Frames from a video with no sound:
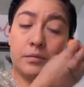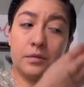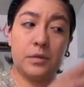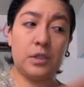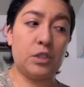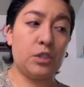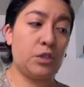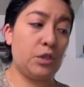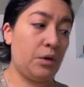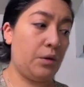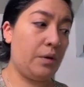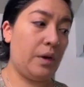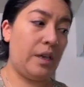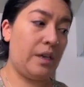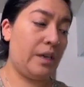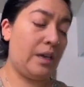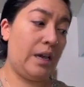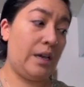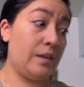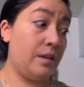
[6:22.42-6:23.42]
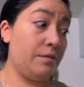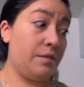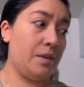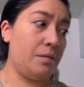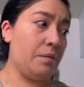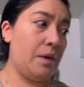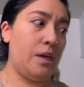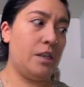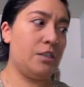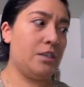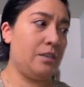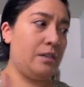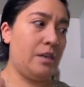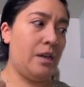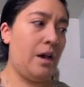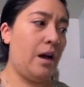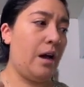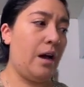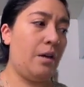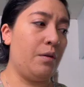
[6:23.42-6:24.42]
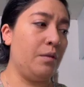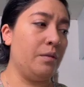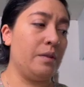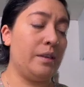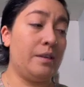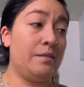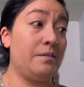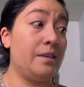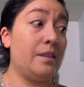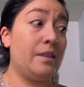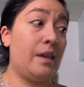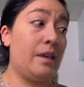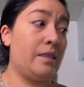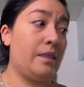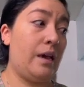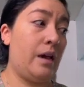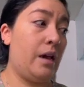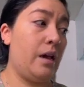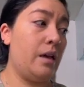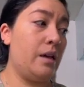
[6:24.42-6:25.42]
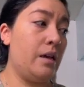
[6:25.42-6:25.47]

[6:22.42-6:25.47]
So I can't even imagine how living like that